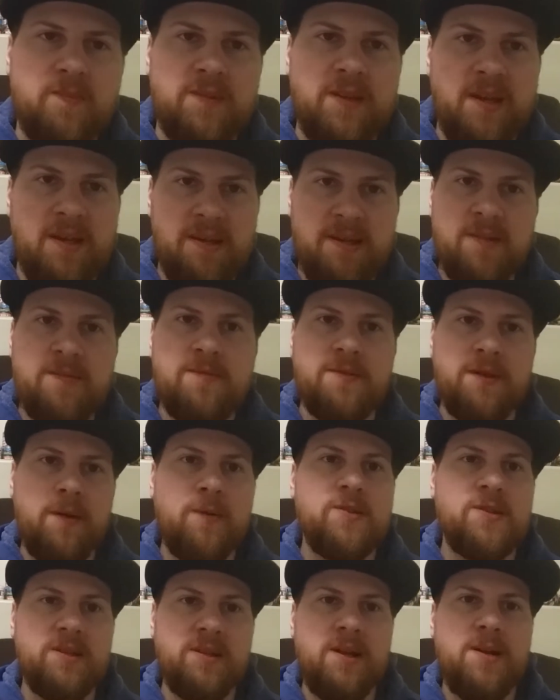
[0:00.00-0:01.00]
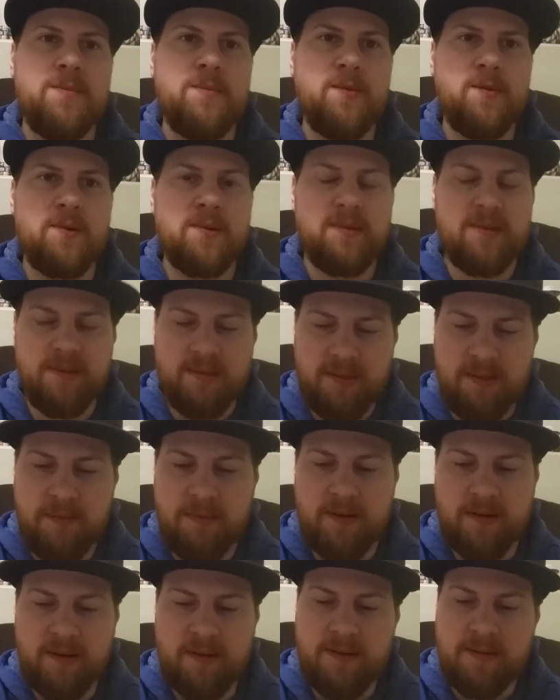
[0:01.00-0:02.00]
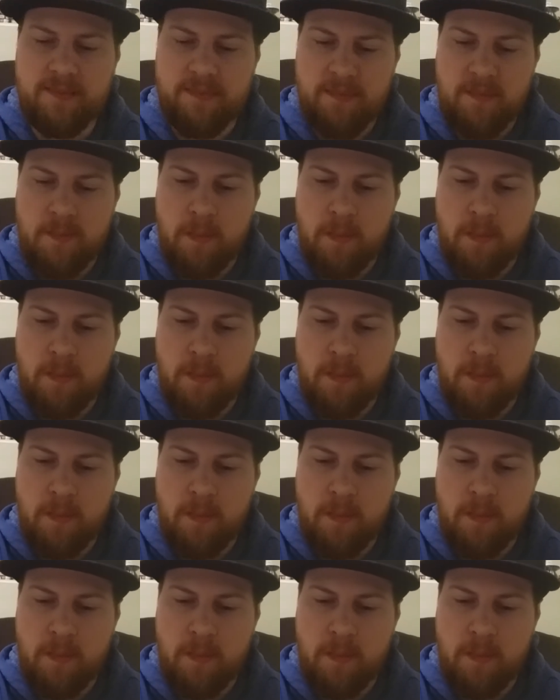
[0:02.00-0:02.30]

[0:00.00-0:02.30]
and it floats a lot more than the American.